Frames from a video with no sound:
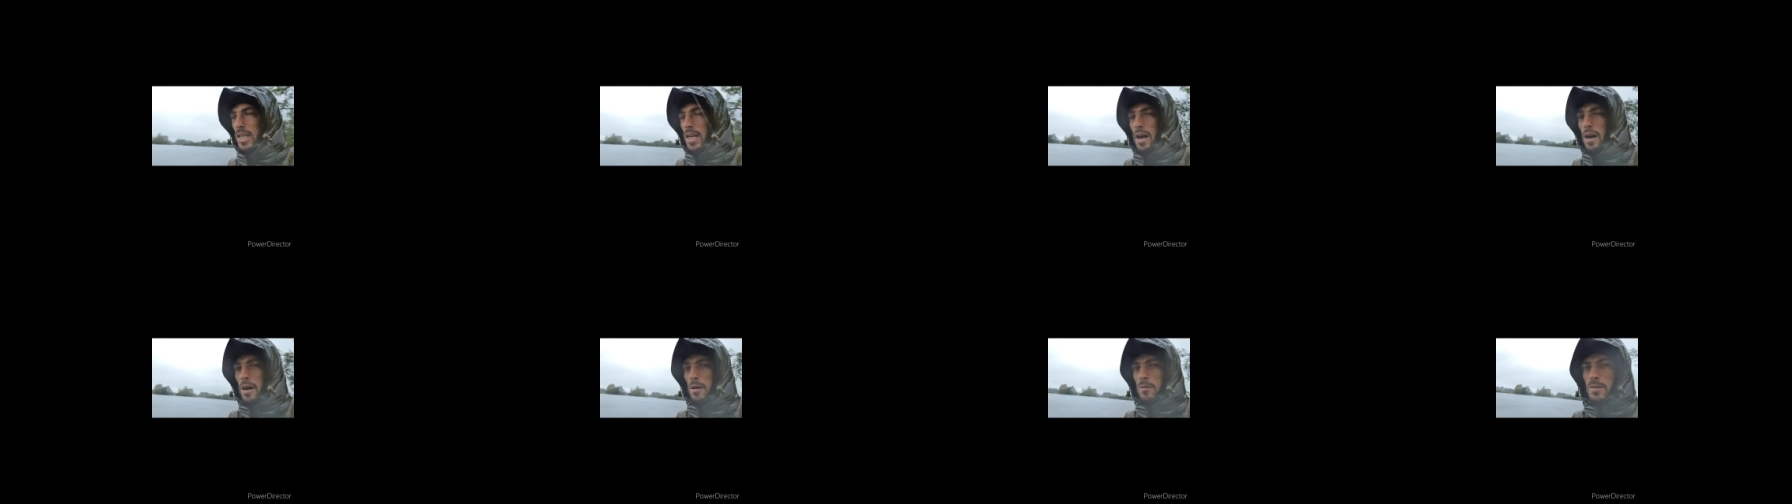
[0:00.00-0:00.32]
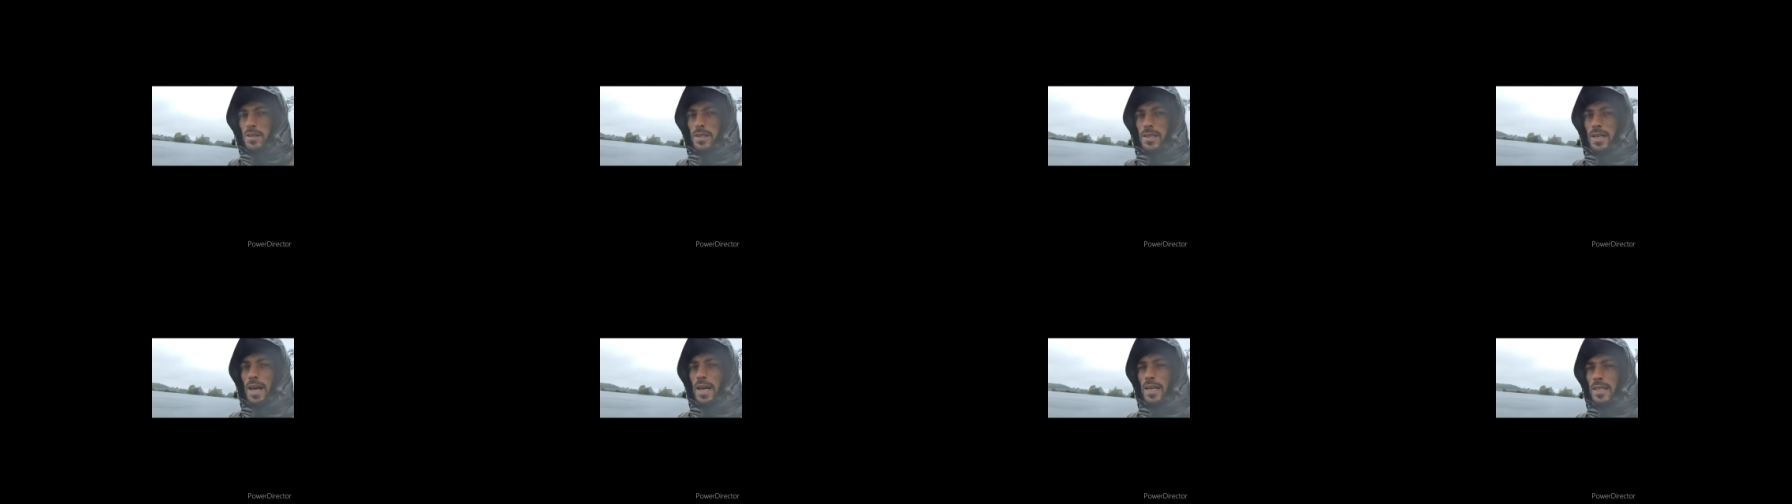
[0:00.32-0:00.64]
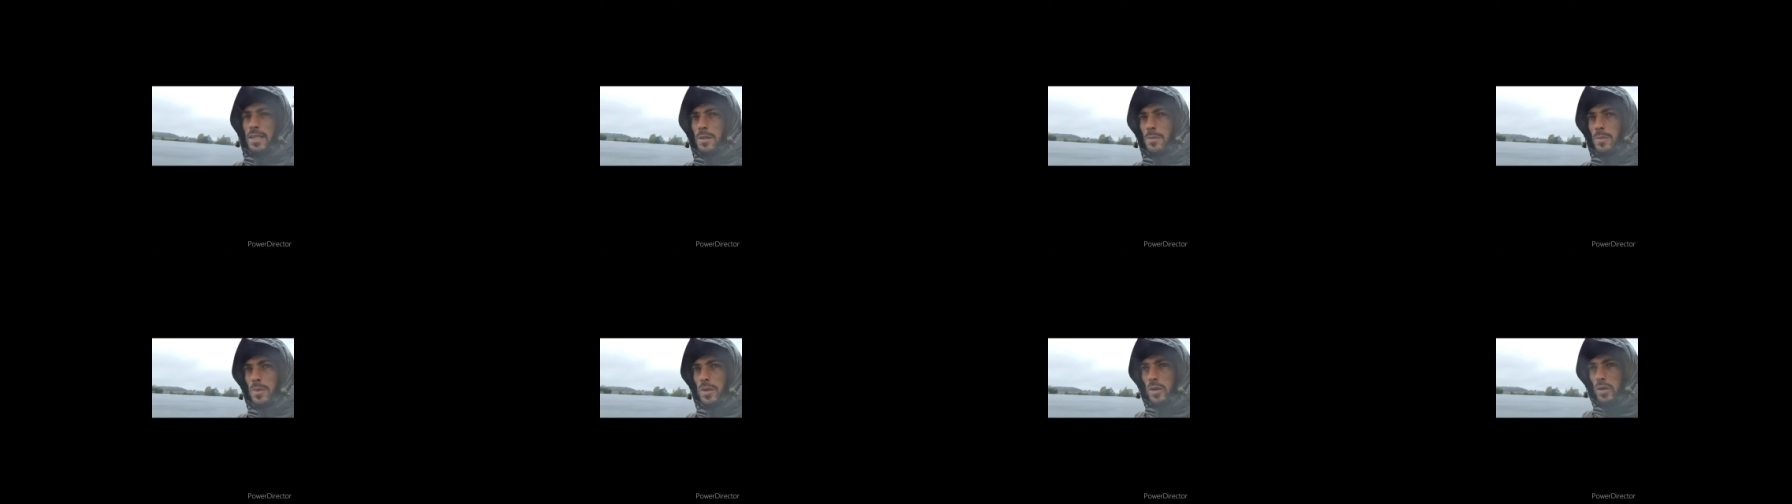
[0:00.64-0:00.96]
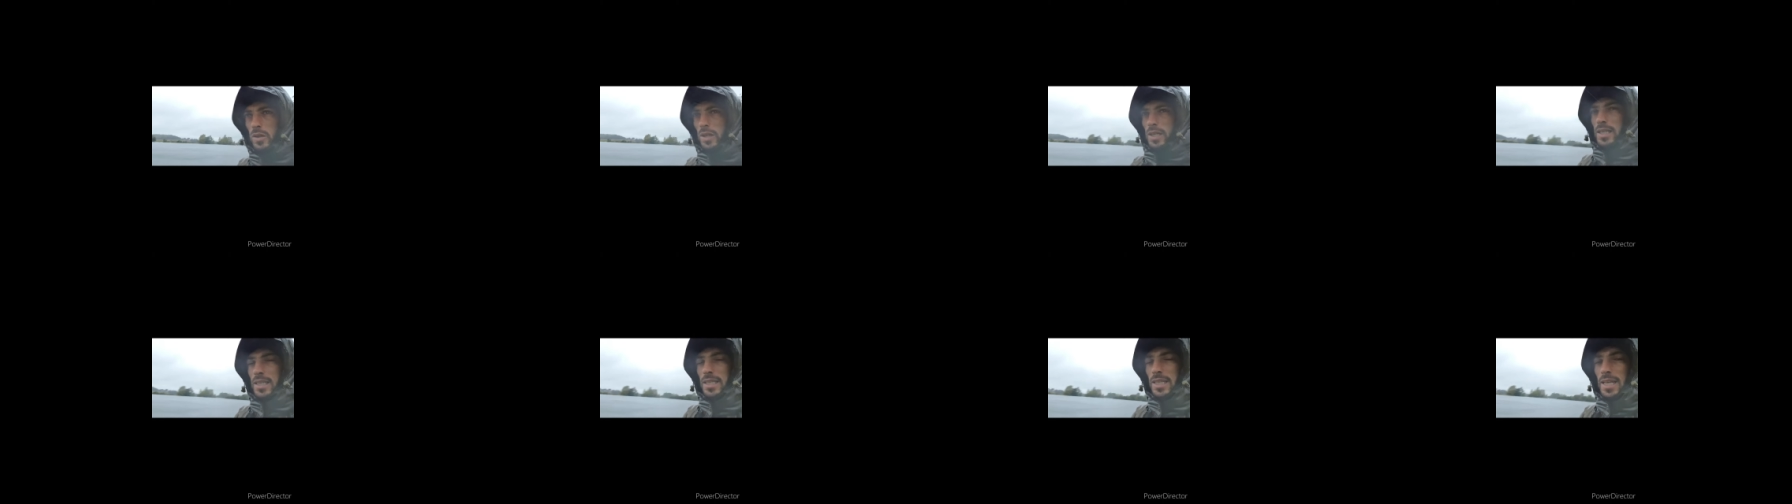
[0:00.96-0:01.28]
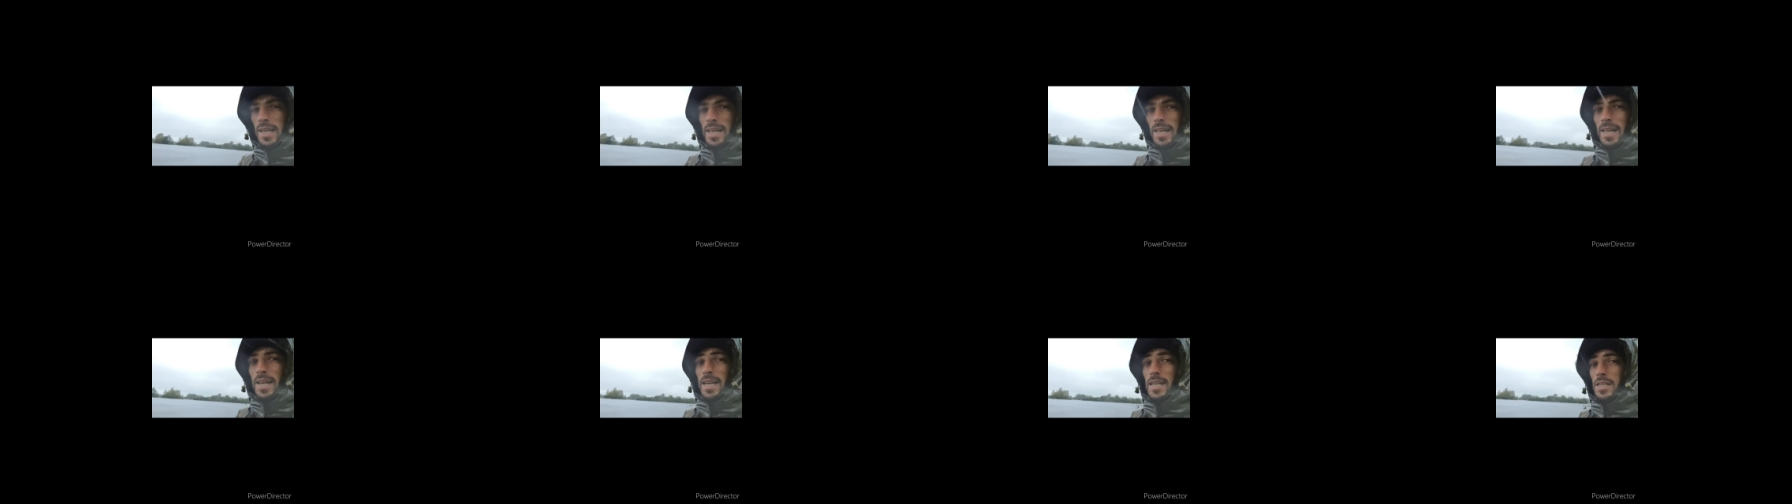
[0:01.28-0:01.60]
carp today to be honest
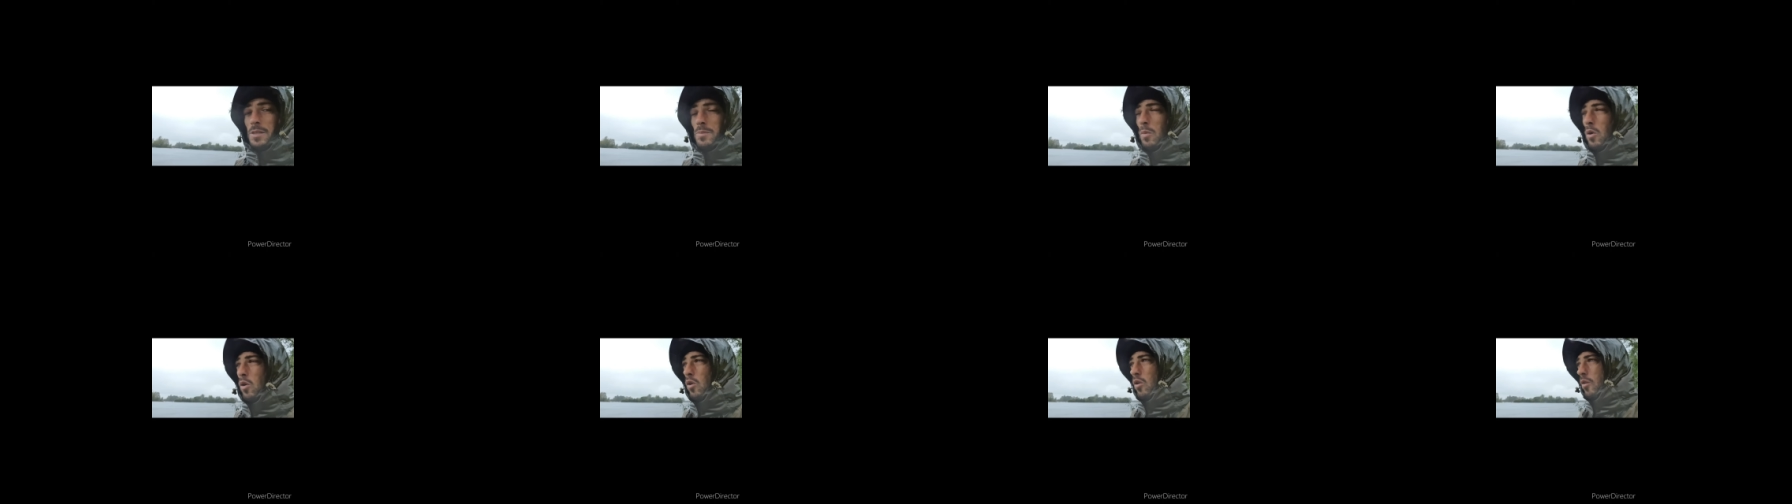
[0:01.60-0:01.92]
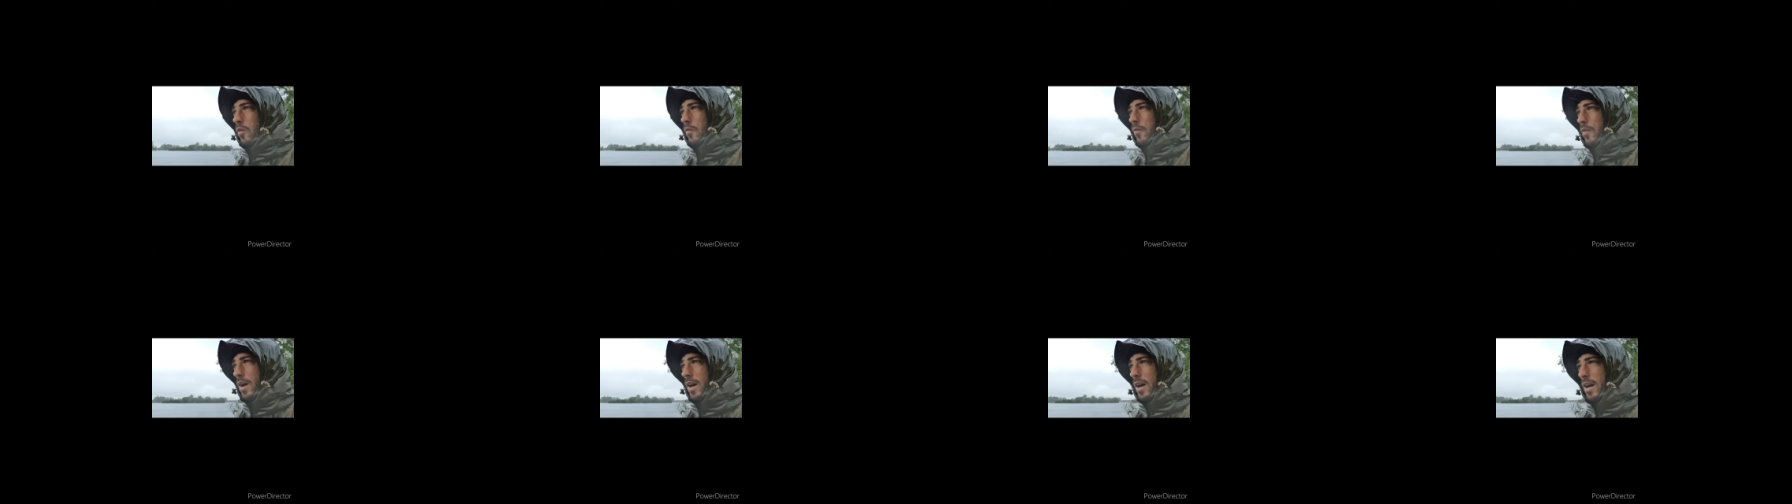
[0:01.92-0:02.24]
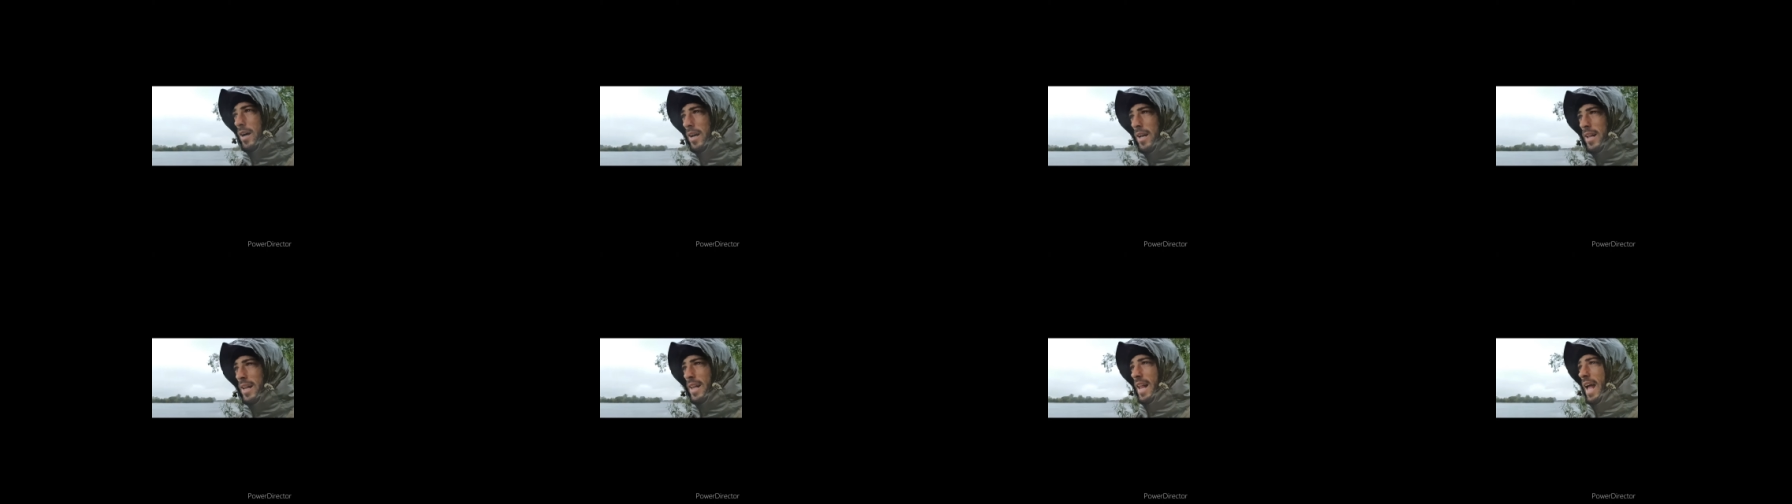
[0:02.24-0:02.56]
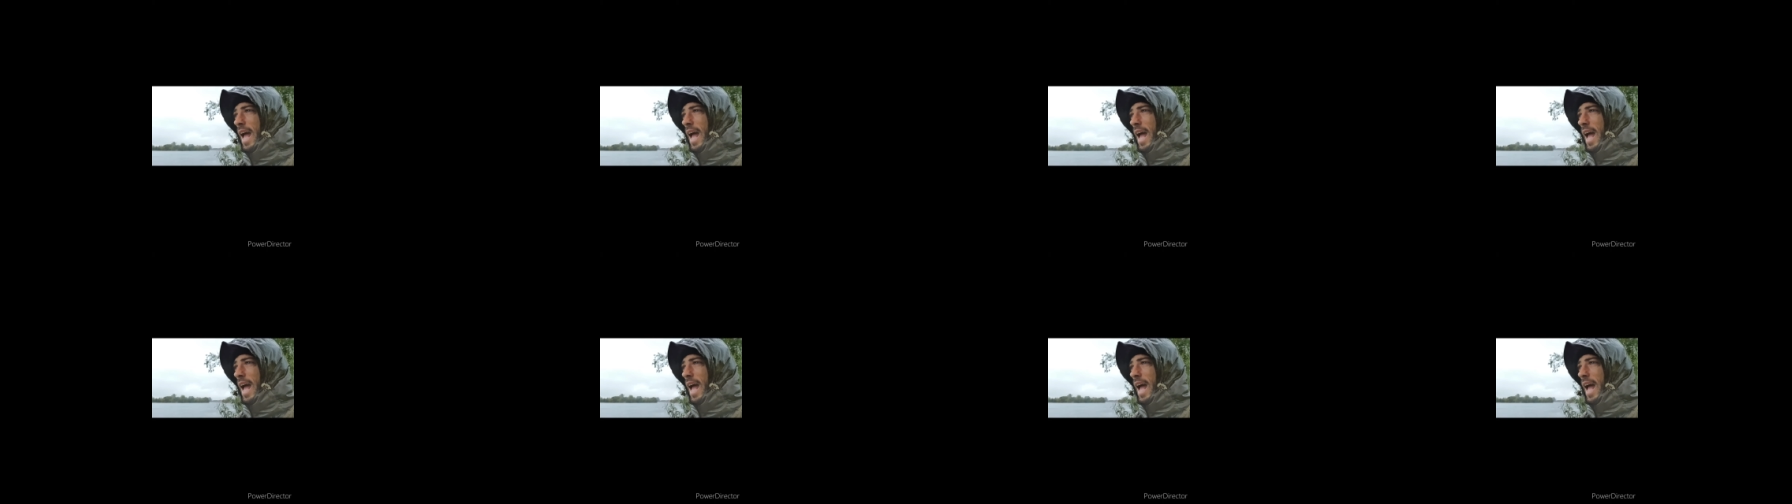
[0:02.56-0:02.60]
it's more of uh,